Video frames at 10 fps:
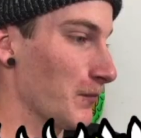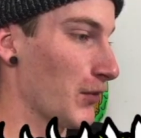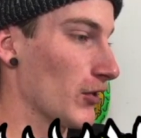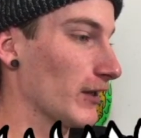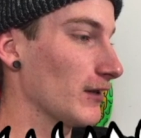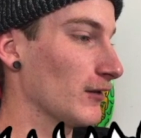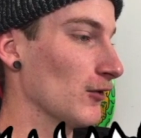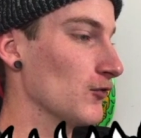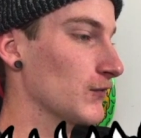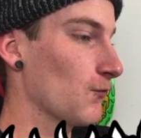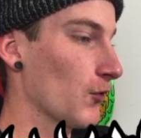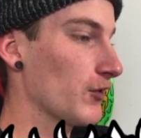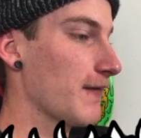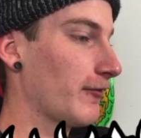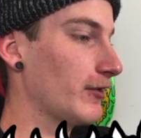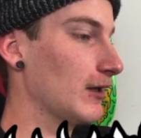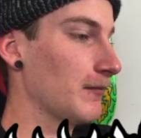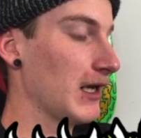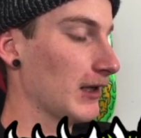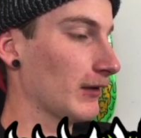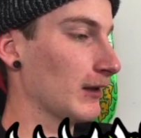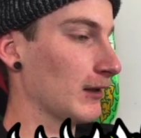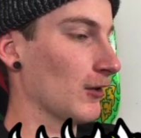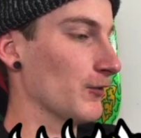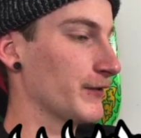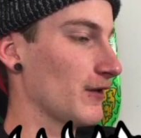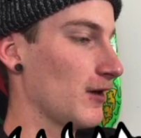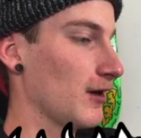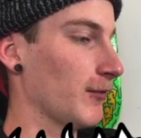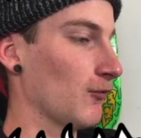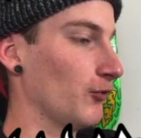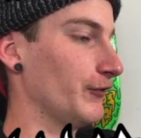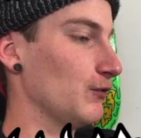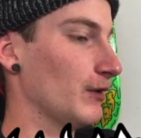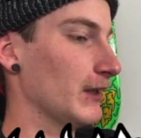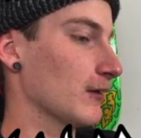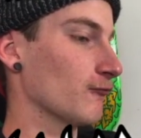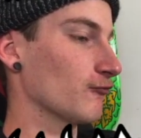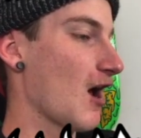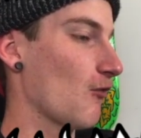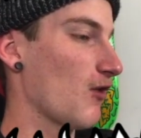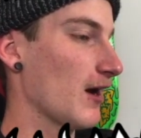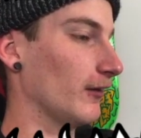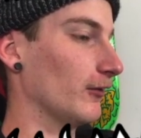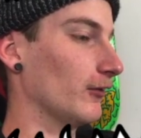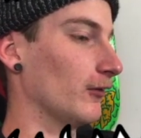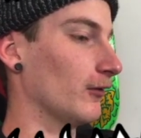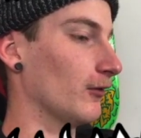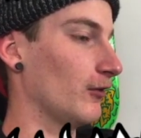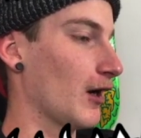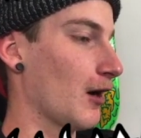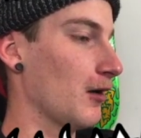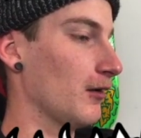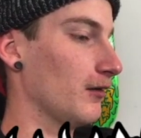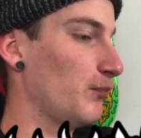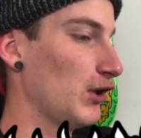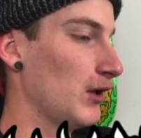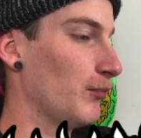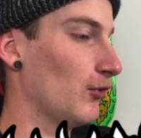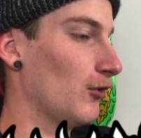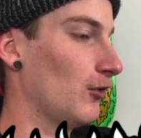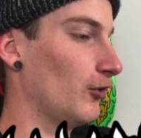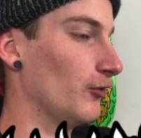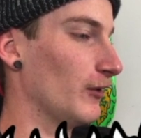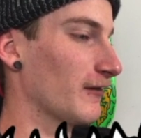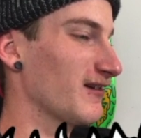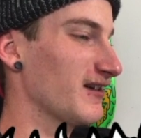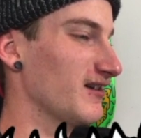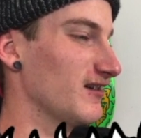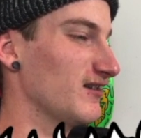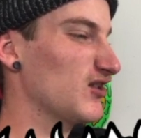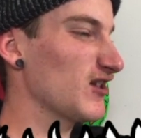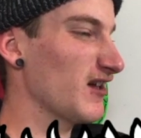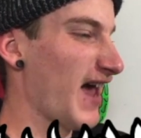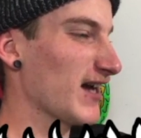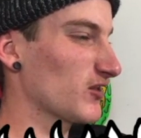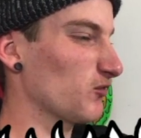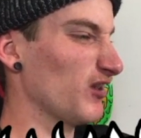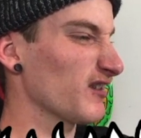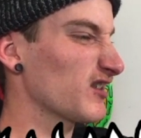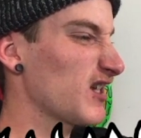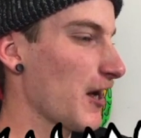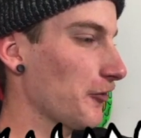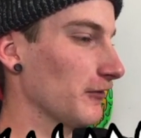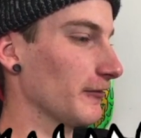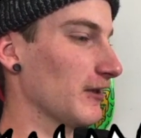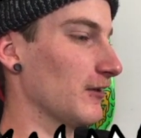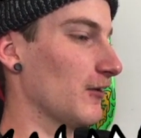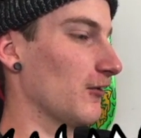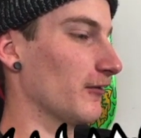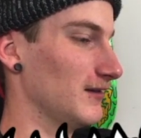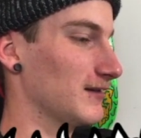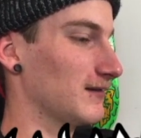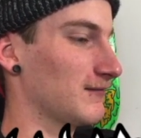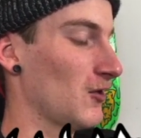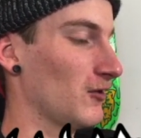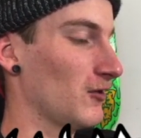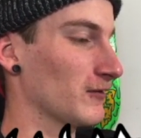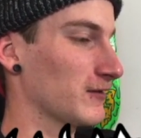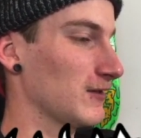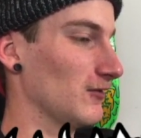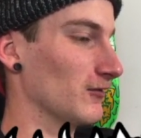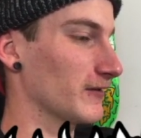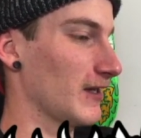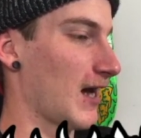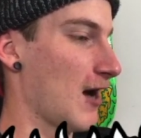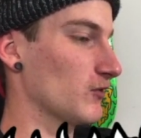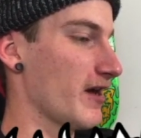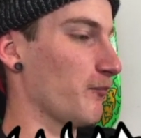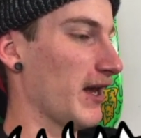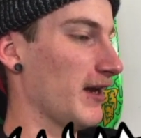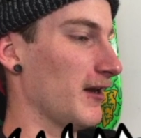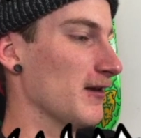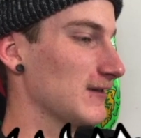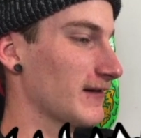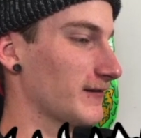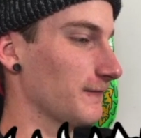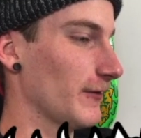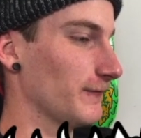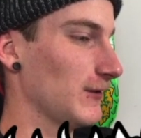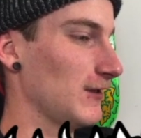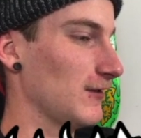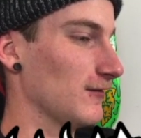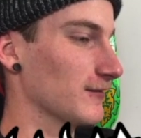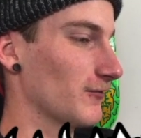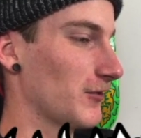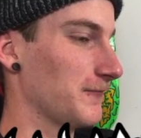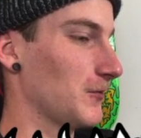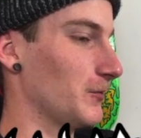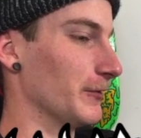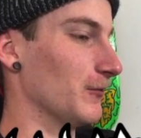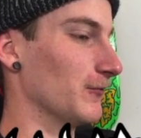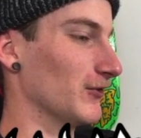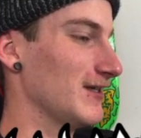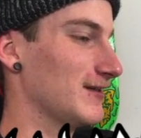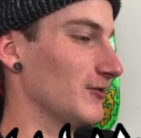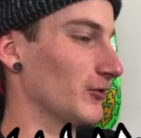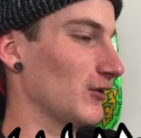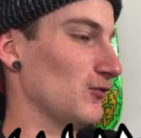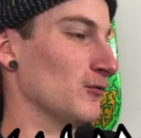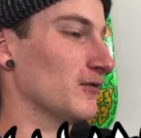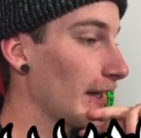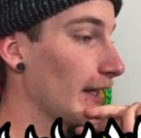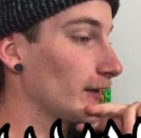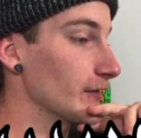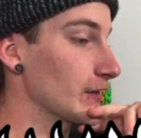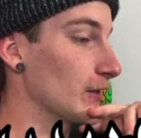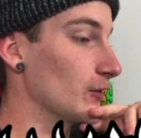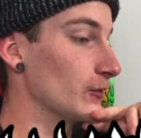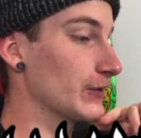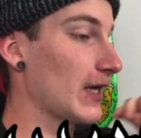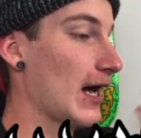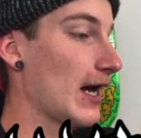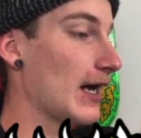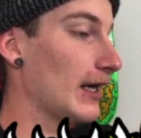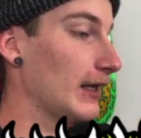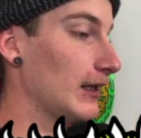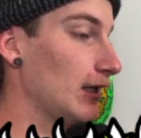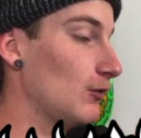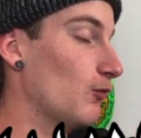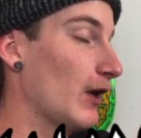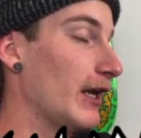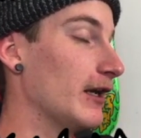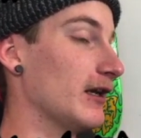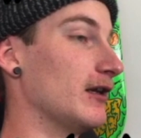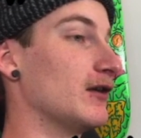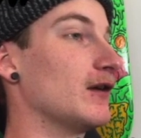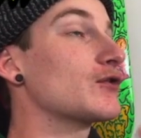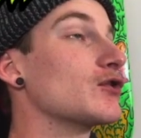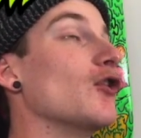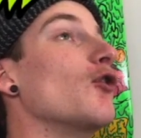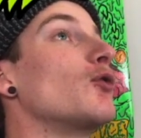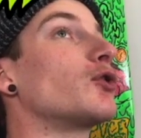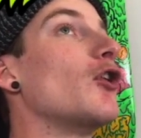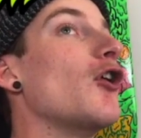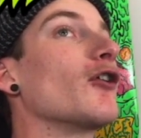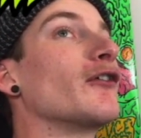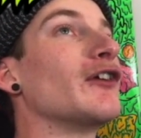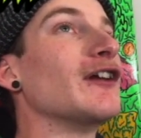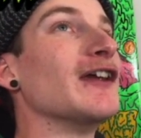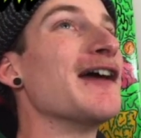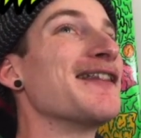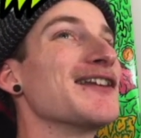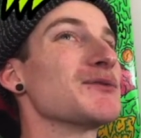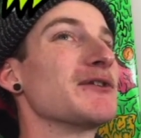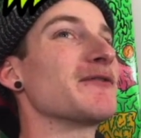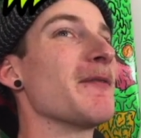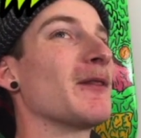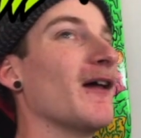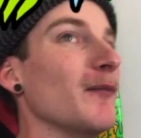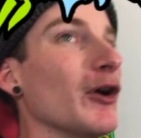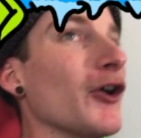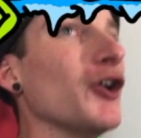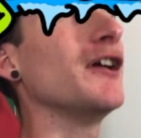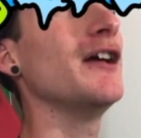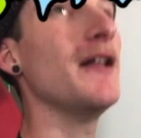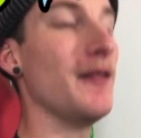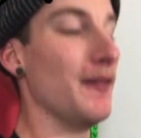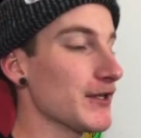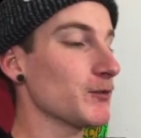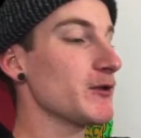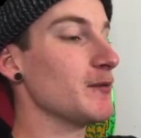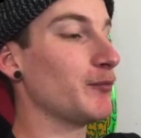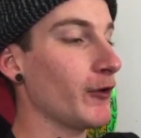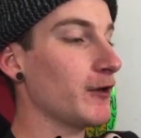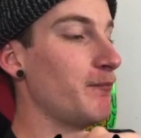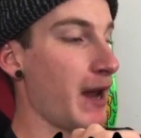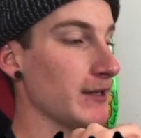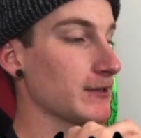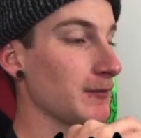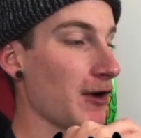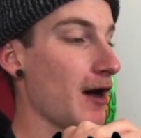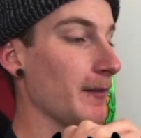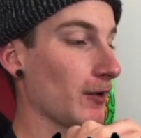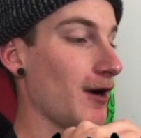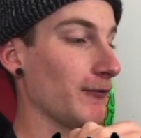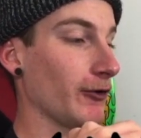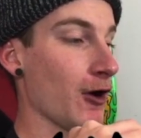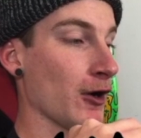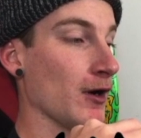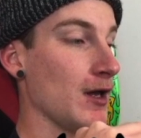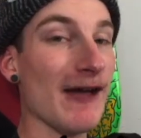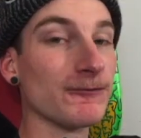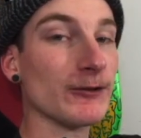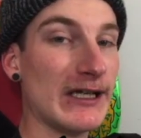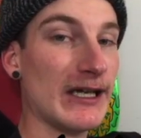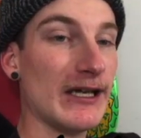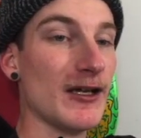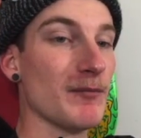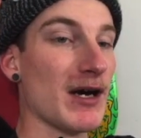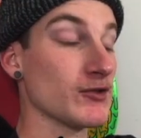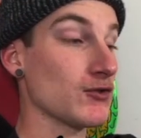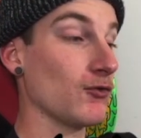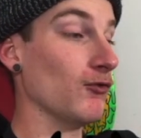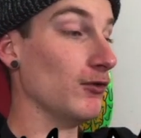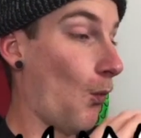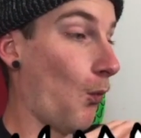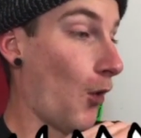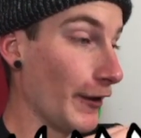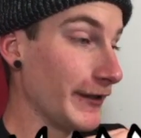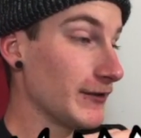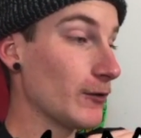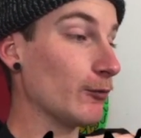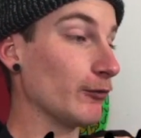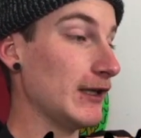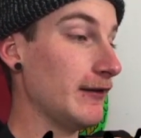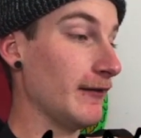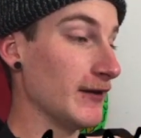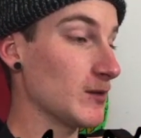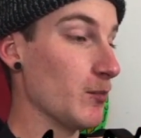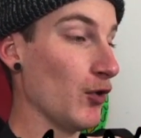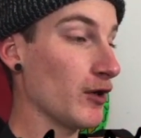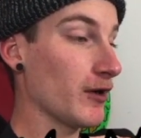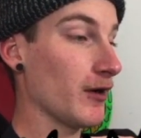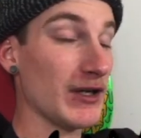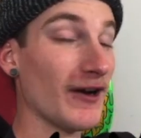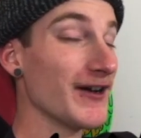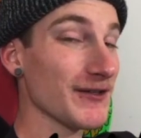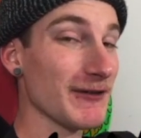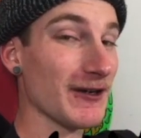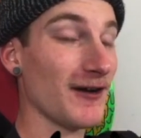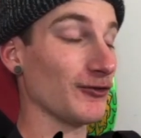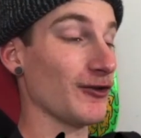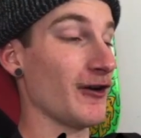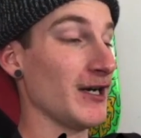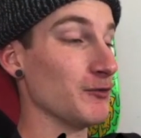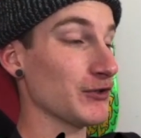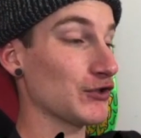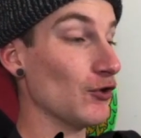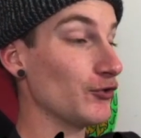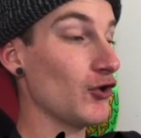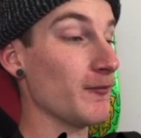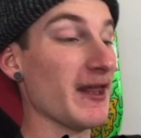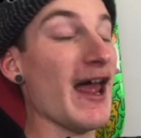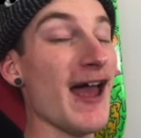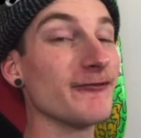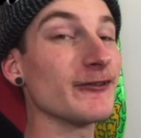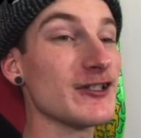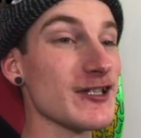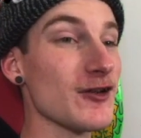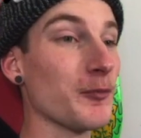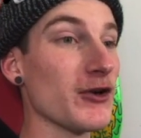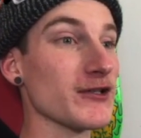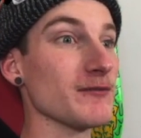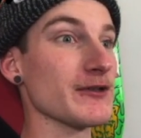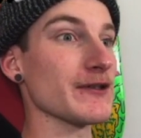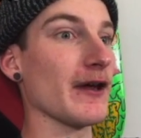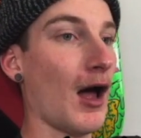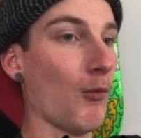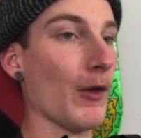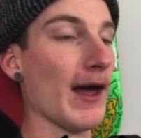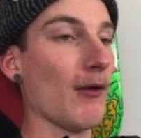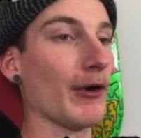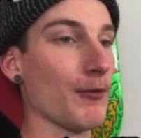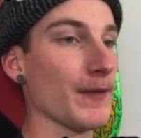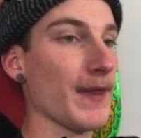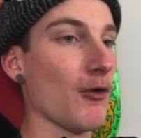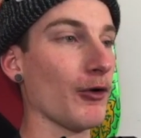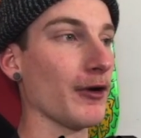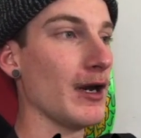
The Barking Ghost. We're definitely gonna make like a ghost dog, but we'll do like a Rottweiler or like a pit bull or like Just an actual, like, scary looking dog. This dog still looks like I would try to pet it. He got the fluffy ears, they're all folded over. He's still cute. The headless ghost. I waited so long to get this one from the library. This was a book based upon the cover art. Every kid in my school wanted to read this book because of the cover art. It was so dope that every single person was like, I want that one, I want that one.